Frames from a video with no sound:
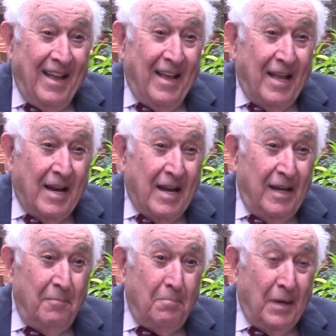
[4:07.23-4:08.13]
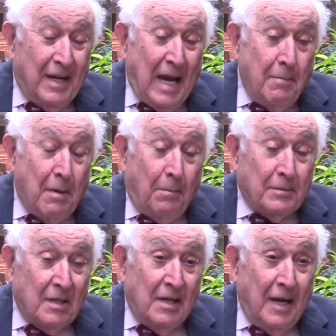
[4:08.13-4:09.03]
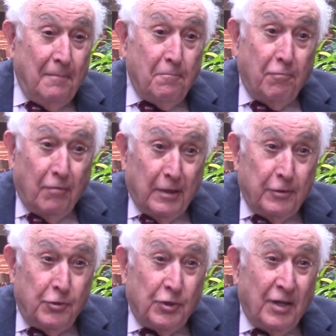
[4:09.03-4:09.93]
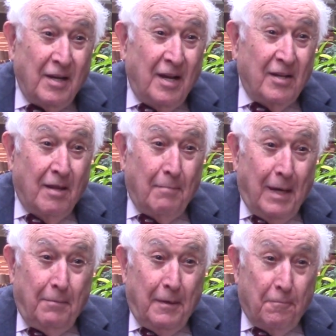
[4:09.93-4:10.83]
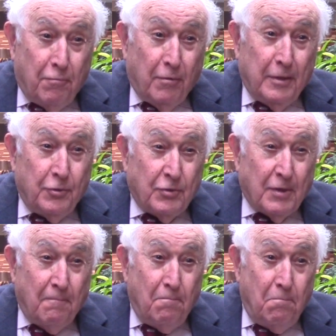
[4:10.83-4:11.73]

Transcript: and I came up with the name bridge. Now maybe bridge is a,